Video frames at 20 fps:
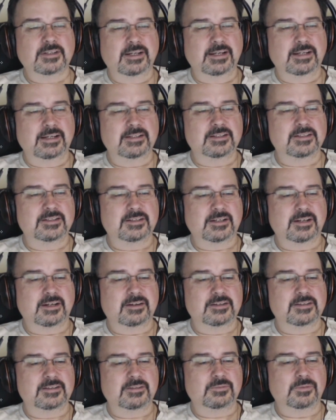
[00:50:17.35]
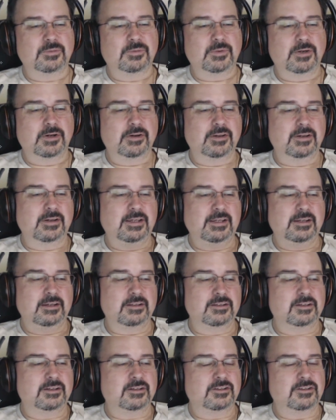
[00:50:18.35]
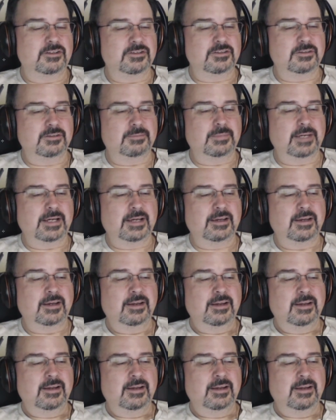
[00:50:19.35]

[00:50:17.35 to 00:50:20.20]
and I said, well, while you're here, you can use the Mac.